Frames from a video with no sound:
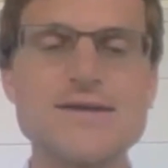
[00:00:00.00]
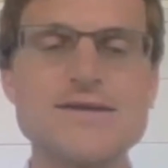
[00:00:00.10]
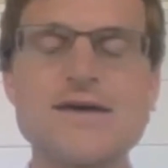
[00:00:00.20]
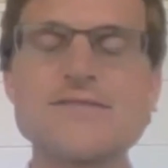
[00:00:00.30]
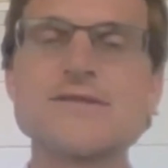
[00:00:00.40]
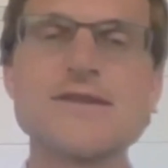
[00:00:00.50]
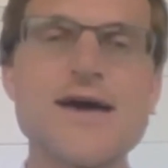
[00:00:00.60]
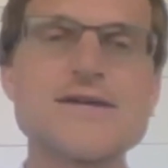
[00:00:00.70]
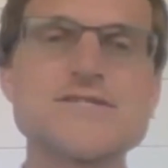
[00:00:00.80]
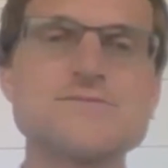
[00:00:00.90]

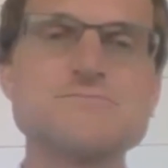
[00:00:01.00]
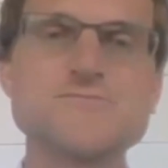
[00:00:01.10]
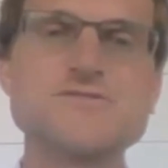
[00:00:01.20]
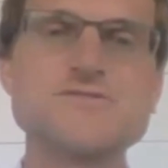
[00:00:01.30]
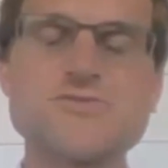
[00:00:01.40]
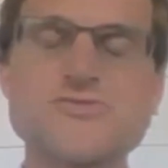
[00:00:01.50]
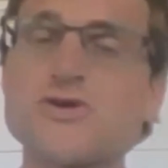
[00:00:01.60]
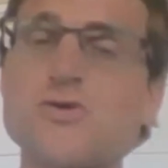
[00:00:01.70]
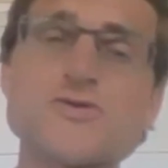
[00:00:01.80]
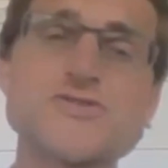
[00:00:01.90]
Nonetheless,
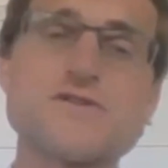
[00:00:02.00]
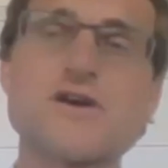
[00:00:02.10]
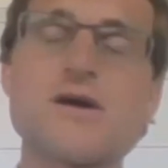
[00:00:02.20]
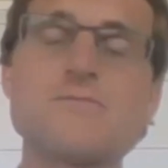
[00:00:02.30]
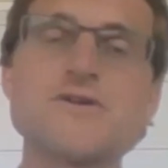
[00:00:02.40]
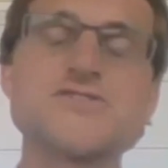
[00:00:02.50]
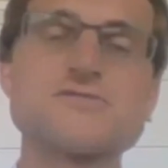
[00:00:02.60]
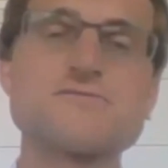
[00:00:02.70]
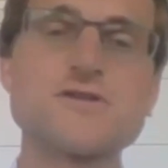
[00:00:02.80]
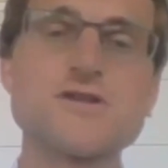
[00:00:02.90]
three-quarters of our companies are
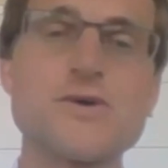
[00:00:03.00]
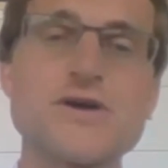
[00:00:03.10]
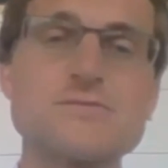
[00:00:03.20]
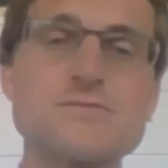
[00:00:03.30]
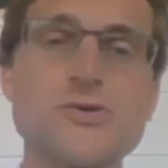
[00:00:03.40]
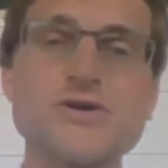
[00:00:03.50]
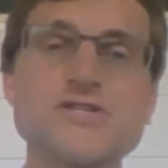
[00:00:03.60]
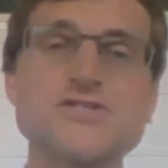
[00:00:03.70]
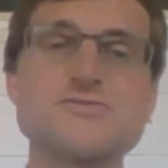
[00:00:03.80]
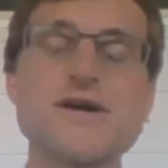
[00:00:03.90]
furloughing
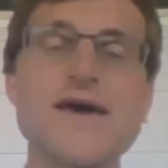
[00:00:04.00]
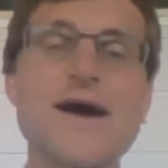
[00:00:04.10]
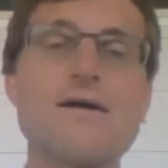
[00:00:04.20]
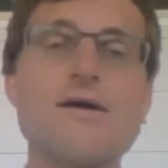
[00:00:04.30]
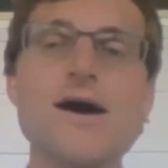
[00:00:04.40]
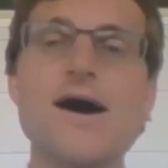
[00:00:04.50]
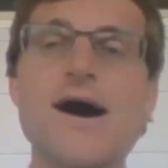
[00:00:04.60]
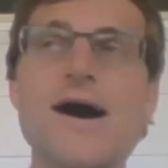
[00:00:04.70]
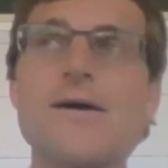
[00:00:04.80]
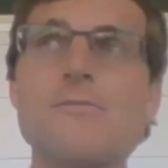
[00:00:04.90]
employees right
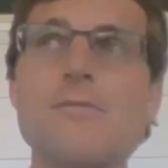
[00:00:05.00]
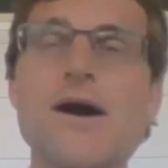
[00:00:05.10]
now.